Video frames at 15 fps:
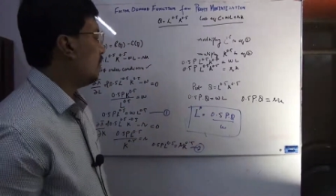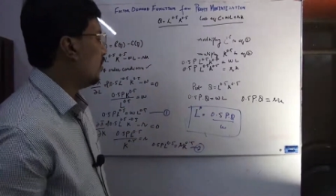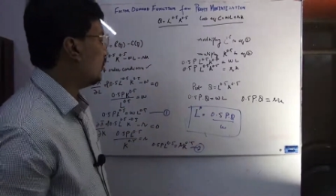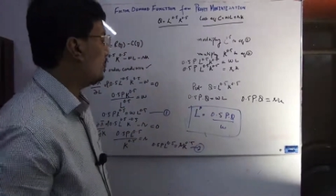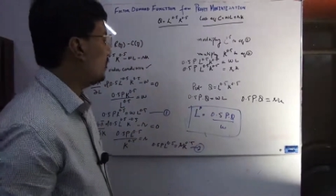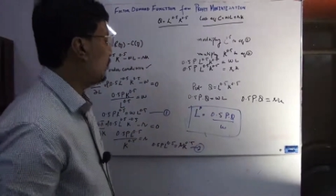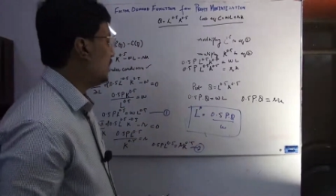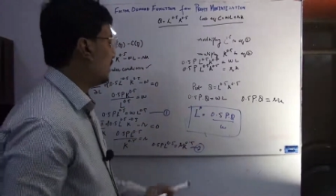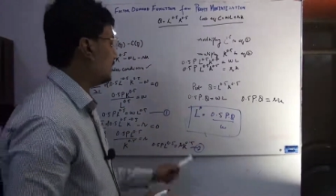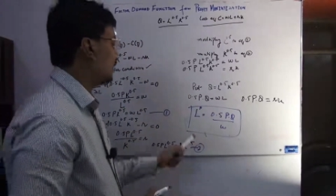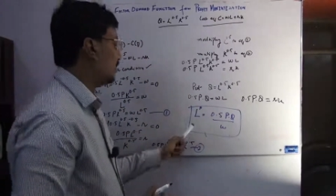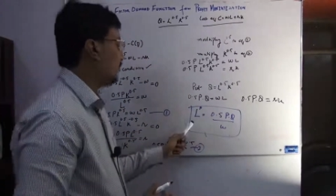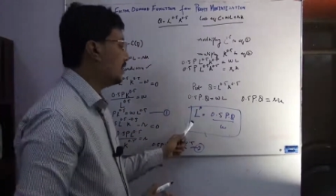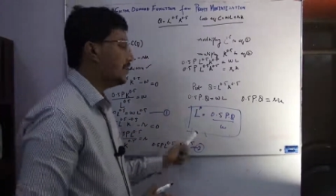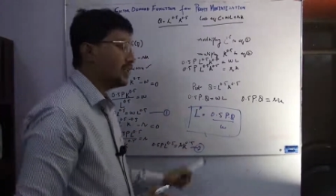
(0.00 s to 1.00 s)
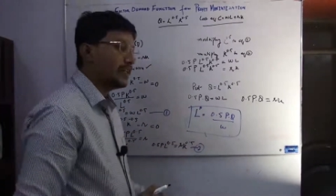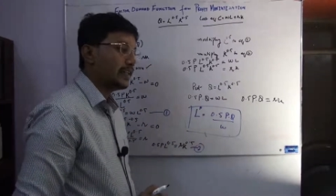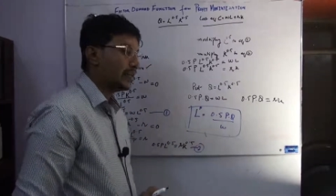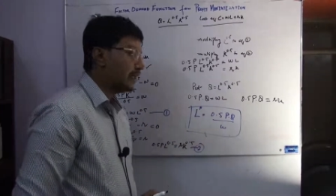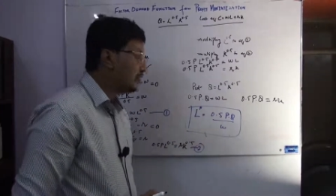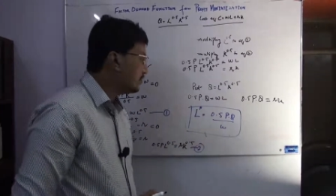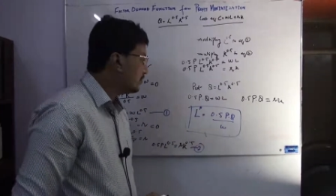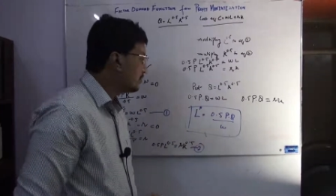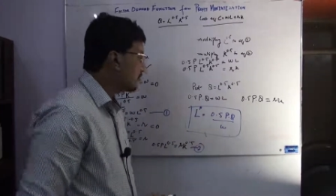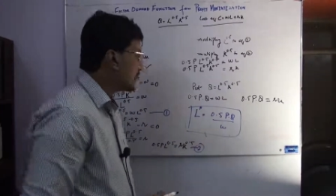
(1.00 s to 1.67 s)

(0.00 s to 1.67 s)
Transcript: of the factor will decrease